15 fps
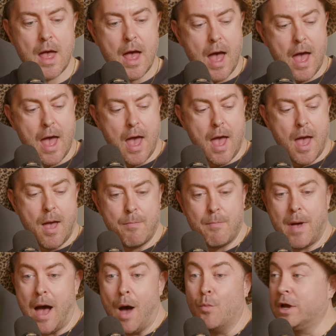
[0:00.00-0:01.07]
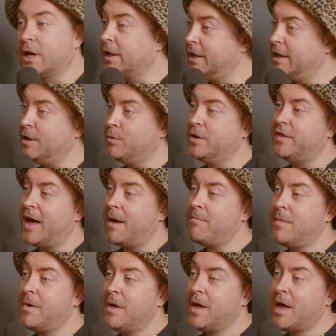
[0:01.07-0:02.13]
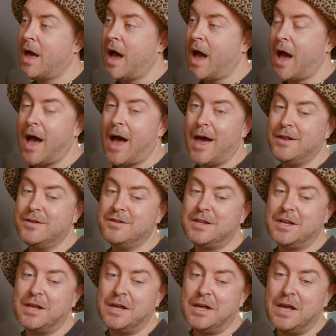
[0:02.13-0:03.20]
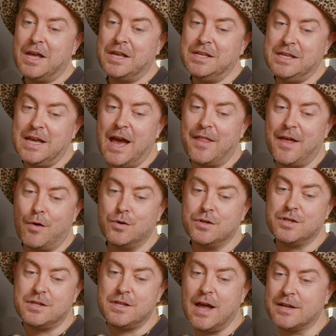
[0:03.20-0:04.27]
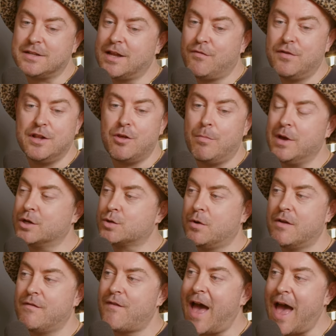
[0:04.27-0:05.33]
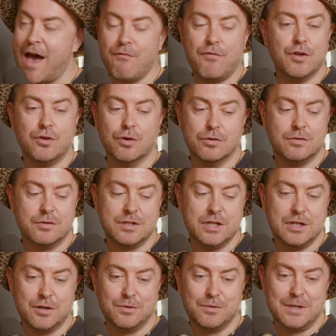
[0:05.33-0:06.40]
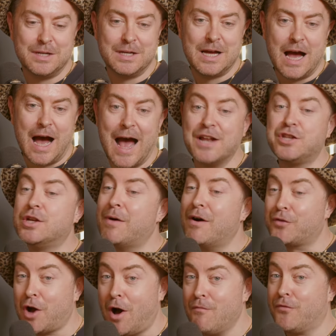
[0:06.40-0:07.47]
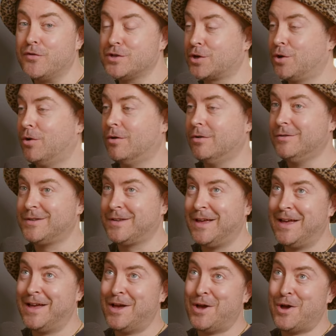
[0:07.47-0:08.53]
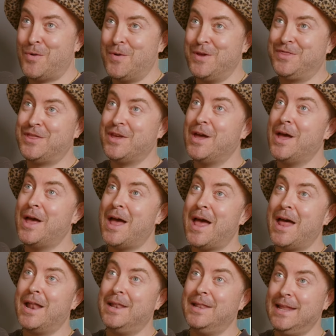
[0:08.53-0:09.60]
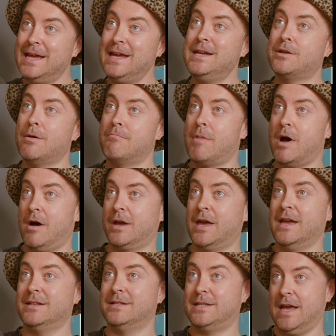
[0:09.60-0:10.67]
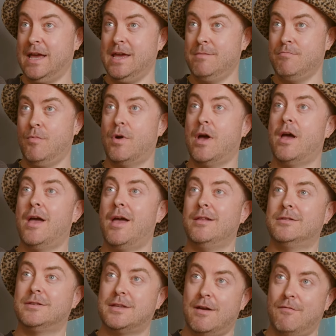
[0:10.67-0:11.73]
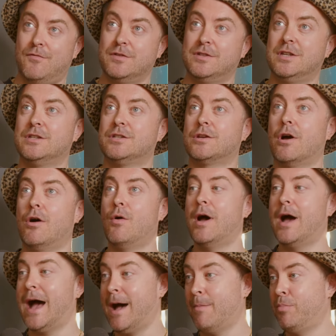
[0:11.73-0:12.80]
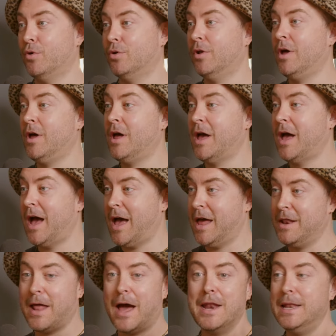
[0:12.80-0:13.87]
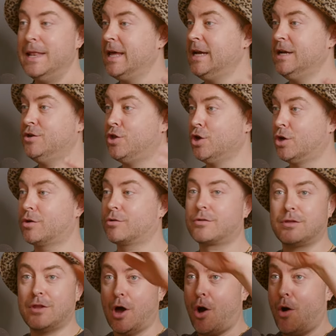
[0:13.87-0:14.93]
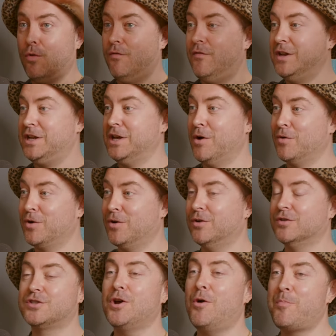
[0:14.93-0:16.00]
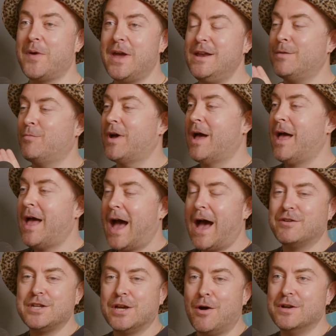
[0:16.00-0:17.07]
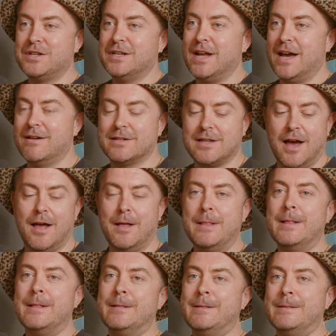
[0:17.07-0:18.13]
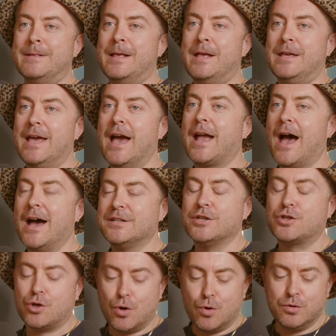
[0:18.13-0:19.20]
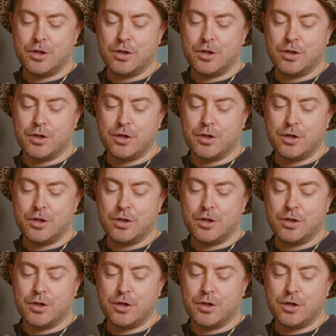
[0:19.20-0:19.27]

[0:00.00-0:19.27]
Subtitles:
And we cleared it them. And yeah, that's definitely the biggest one I've ever done. I had to have conference calls with the lead marketing team in San Francisco at Apple, and like lead the whole video call. So Pete, how's it going today? I was like, yeah, guys, it's cool.